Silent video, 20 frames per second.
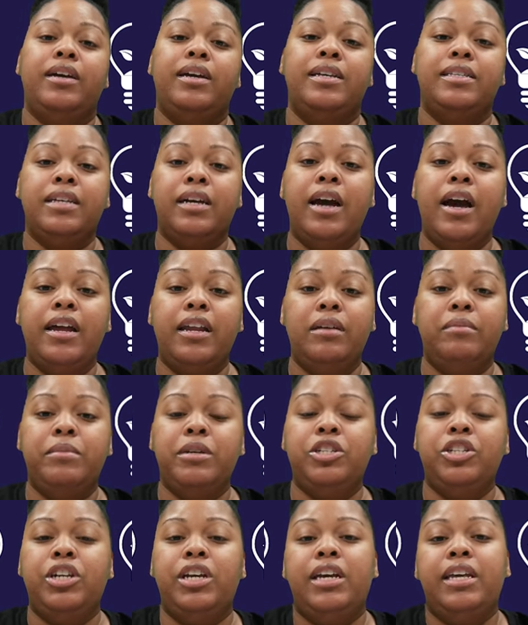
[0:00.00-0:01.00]
is a cutting
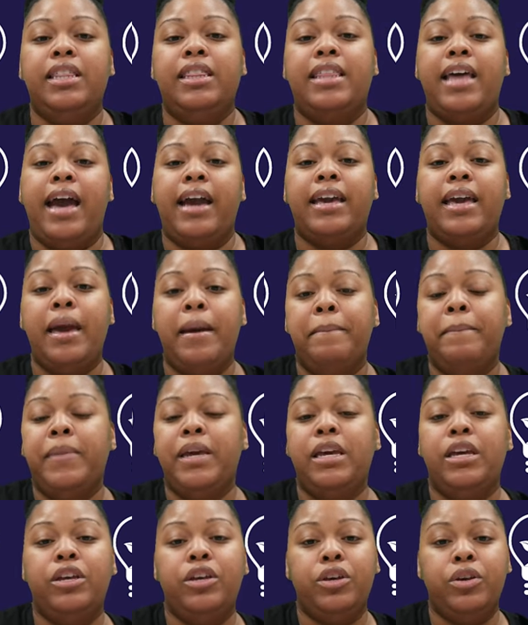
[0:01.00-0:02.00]
machine that can be
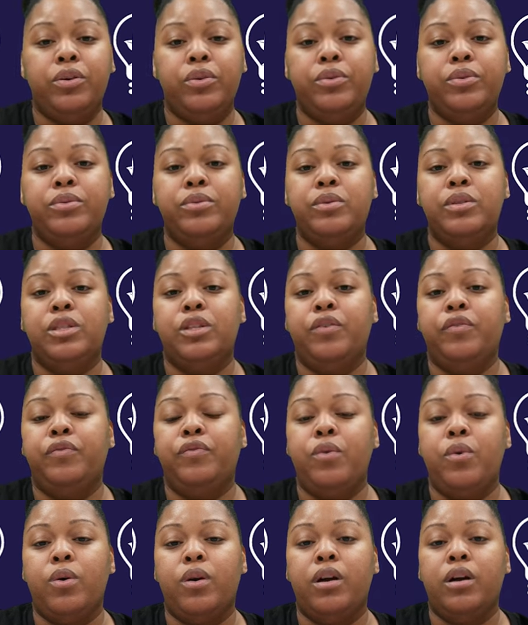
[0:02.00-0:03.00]
used
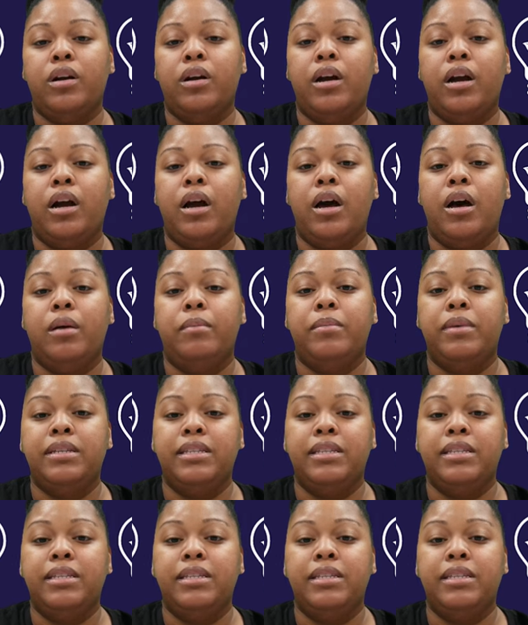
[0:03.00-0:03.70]
for um,